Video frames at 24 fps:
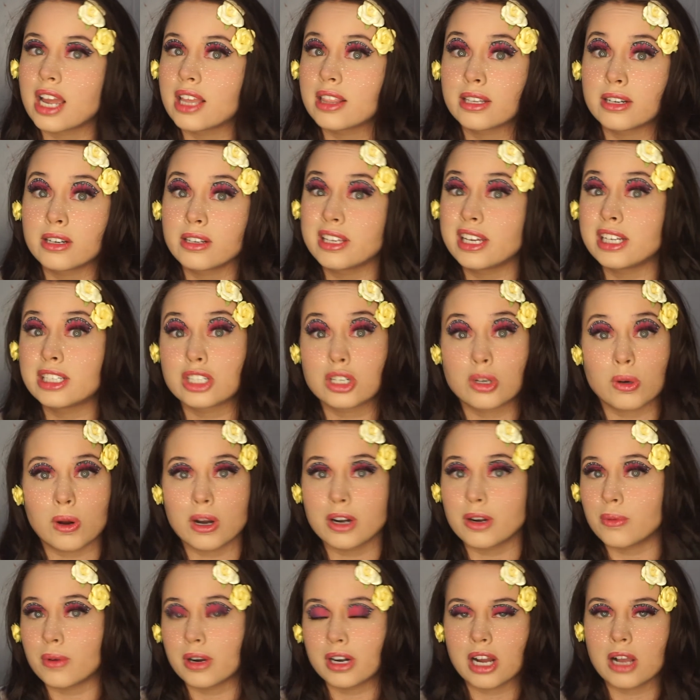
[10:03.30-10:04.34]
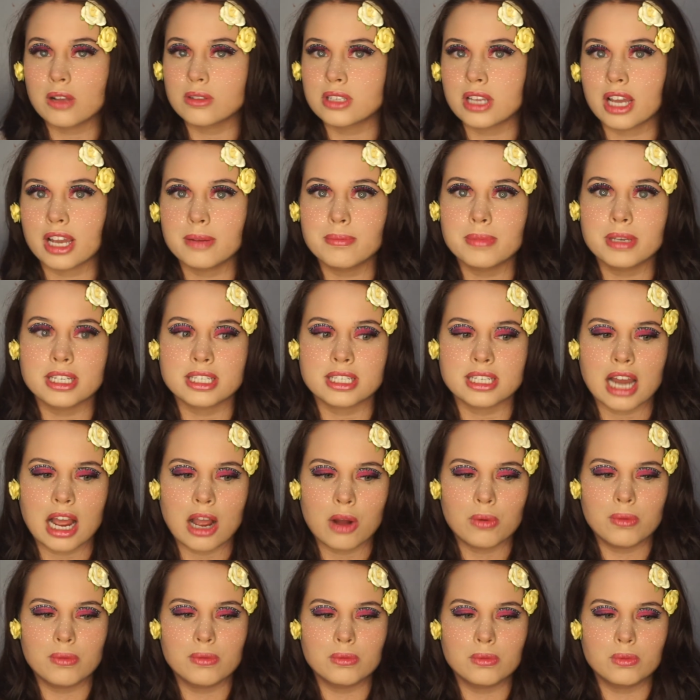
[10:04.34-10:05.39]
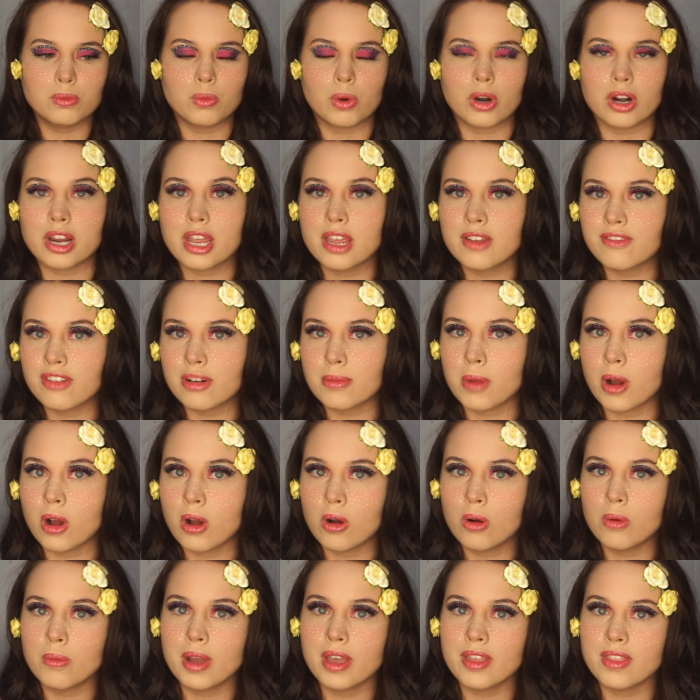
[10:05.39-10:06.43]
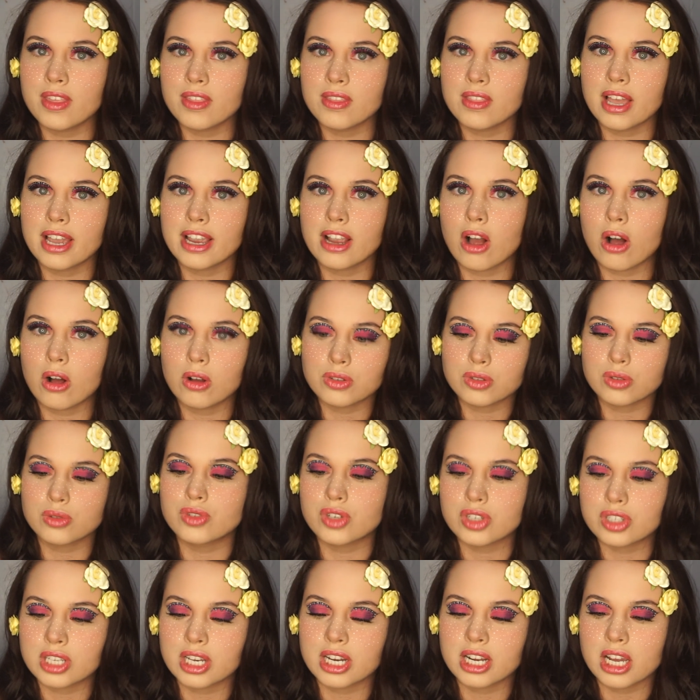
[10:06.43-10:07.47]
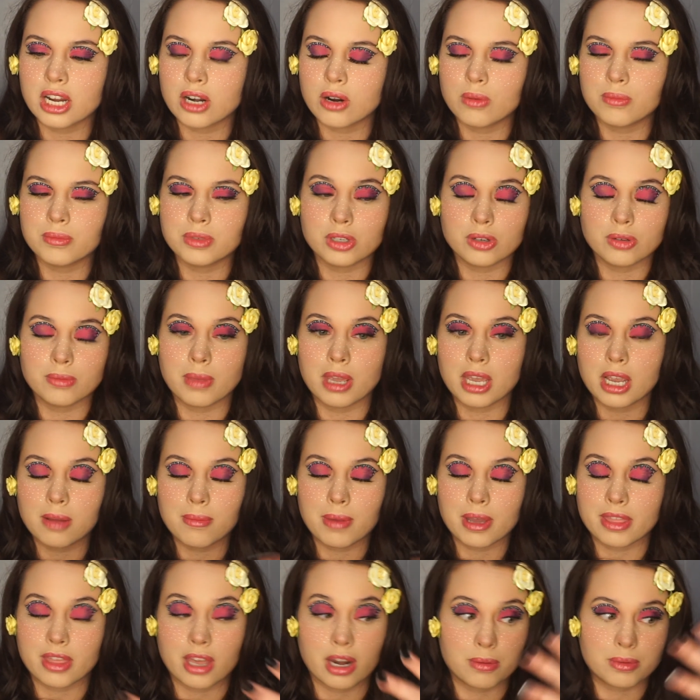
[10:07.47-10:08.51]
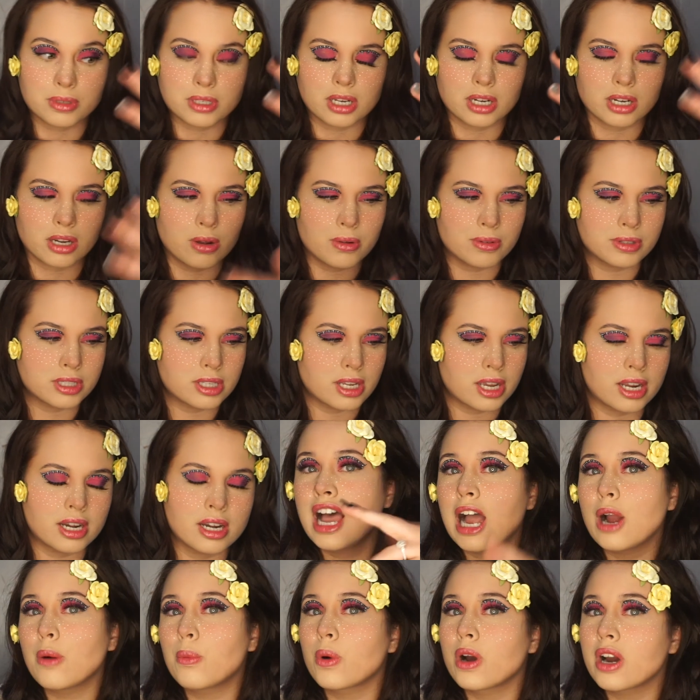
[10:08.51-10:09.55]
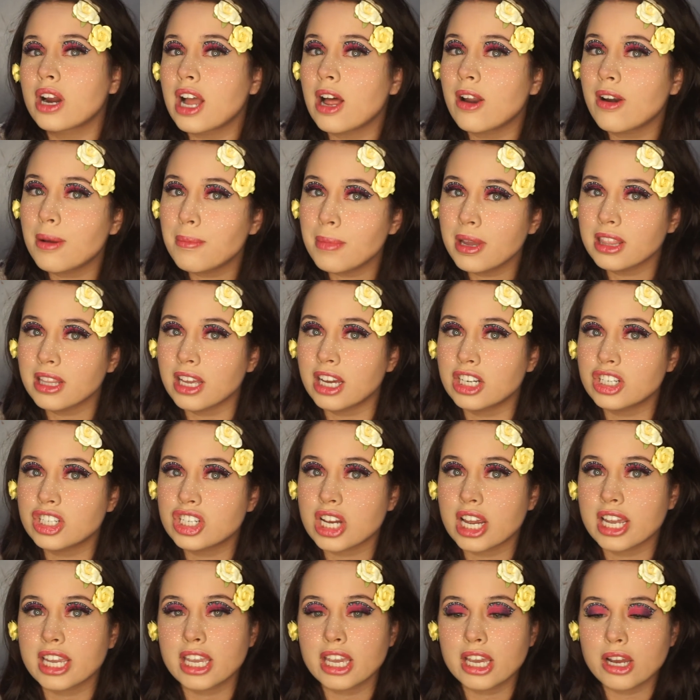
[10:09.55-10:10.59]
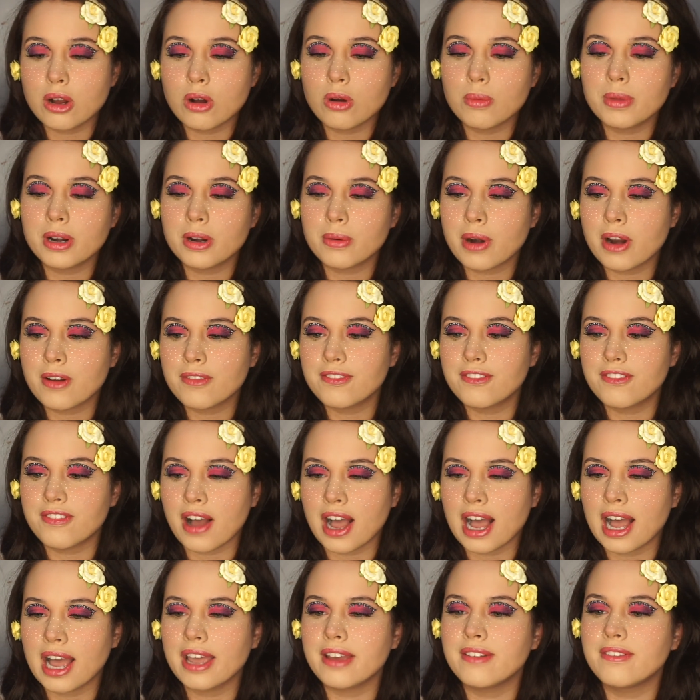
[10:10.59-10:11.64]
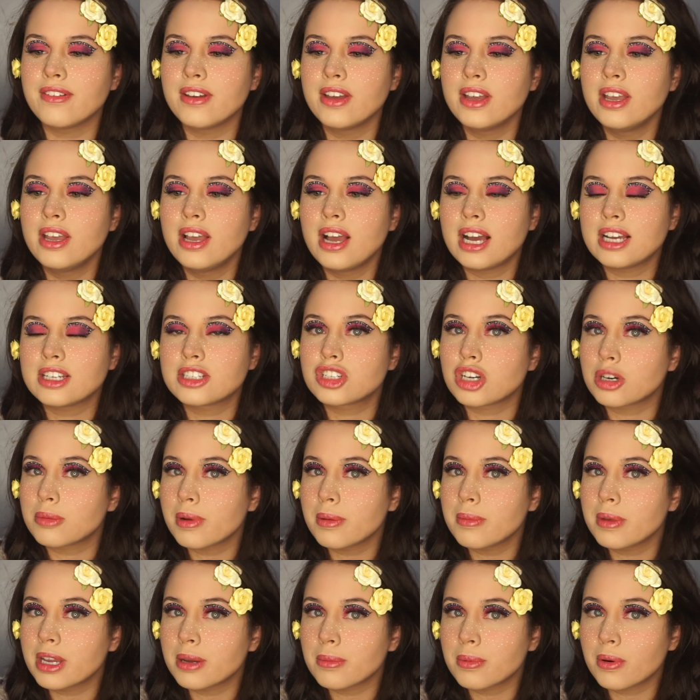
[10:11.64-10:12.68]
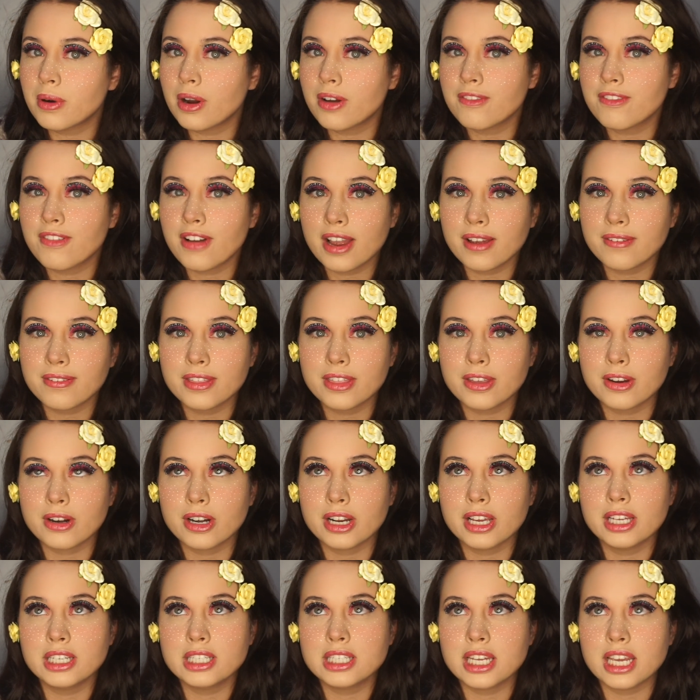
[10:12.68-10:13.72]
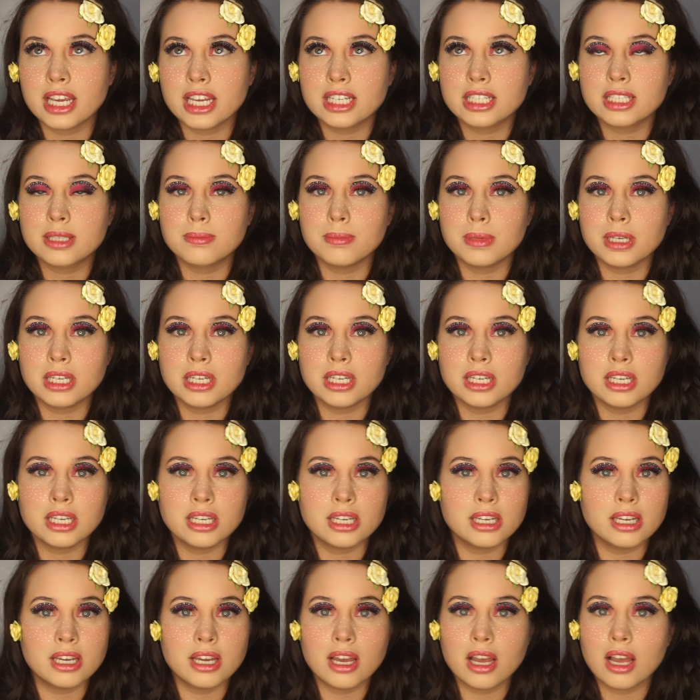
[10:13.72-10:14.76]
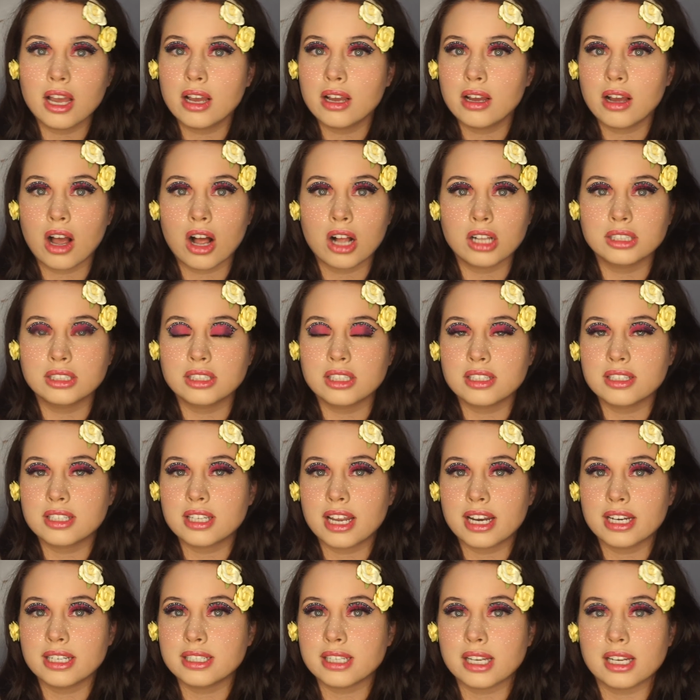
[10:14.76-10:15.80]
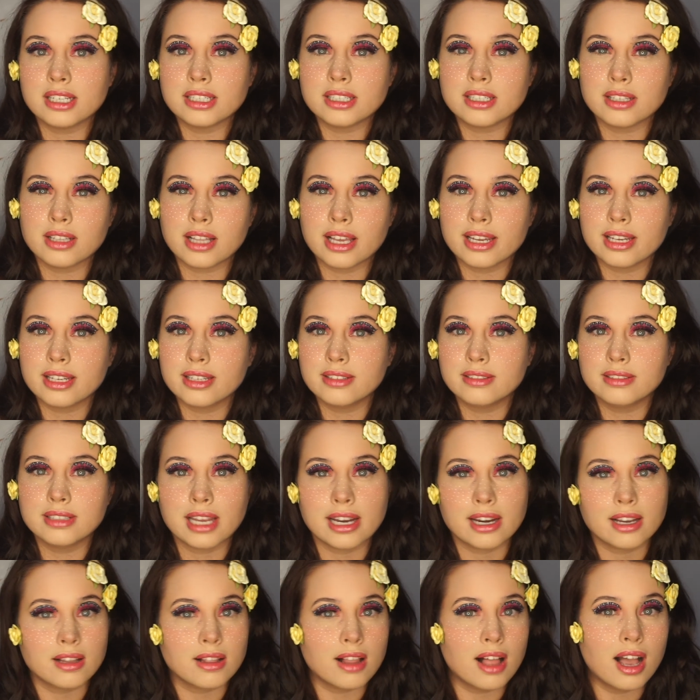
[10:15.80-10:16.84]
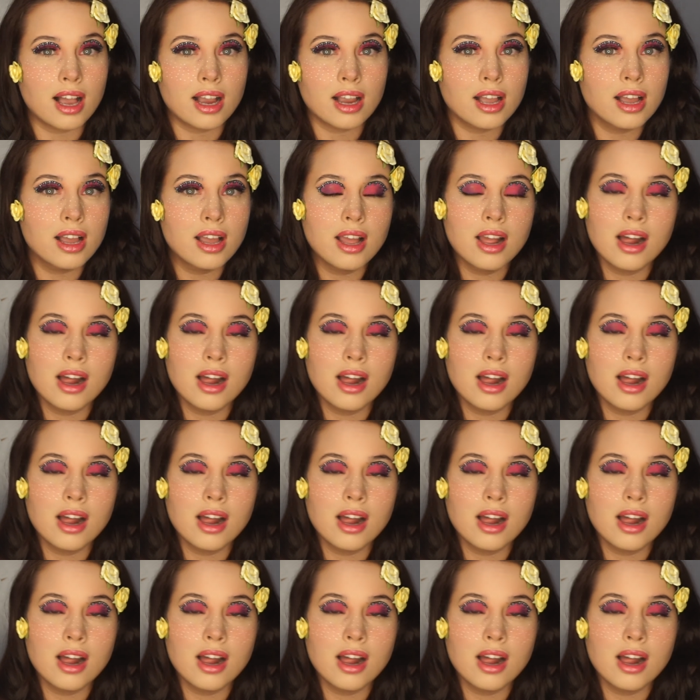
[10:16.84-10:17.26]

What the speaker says: I literally had to go on a run outside because now working from home and then like also just sitting at home and doing makeup, I thought I was gonna go insane. I work out on my lunch, I get home at around 5, I start my makeup around 5:30, it takes me all the said and done to like 10 o'clock.